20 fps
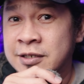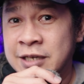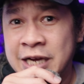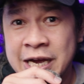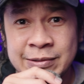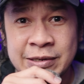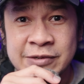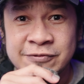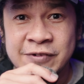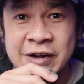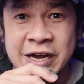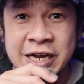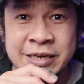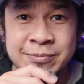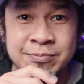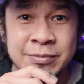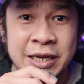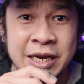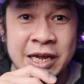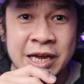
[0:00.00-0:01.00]
I'm not
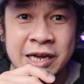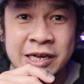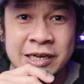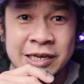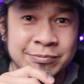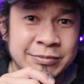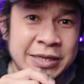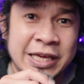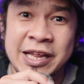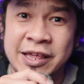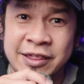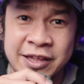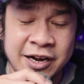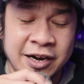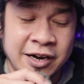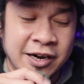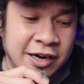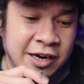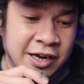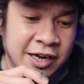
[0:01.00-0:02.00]
fine, but I'm getting
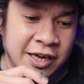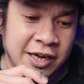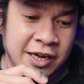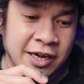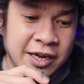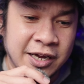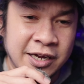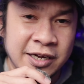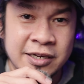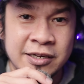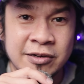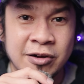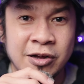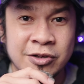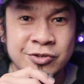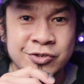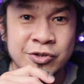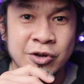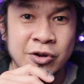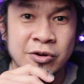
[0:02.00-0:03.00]
there.
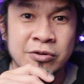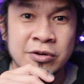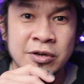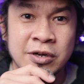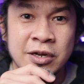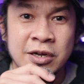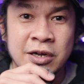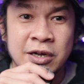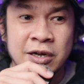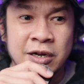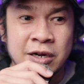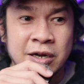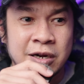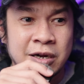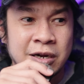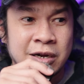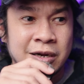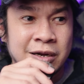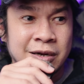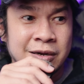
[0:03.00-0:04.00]
Also,
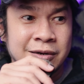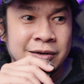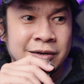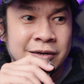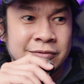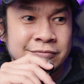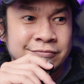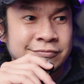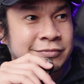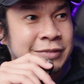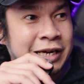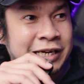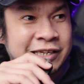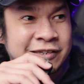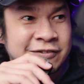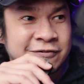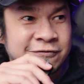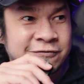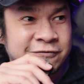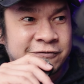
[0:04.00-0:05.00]
I
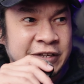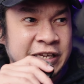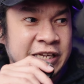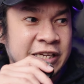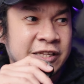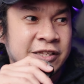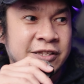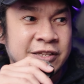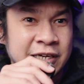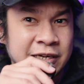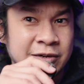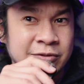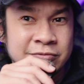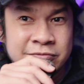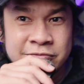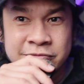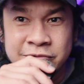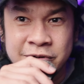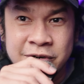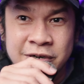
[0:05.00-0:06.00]
can feel that
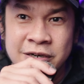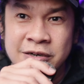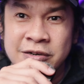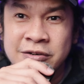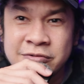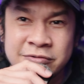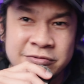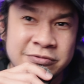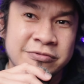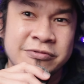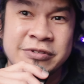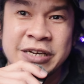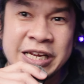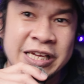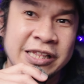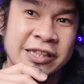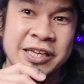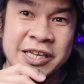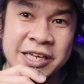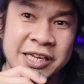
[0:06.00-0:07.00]
we're
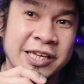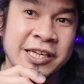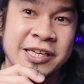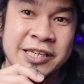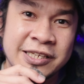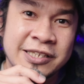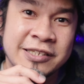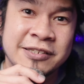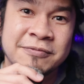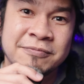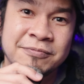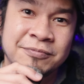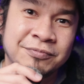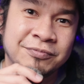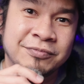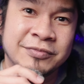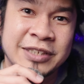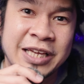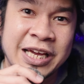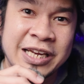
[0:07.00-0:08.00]
really
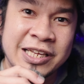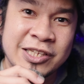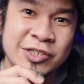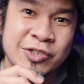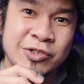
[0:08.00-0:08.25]
getting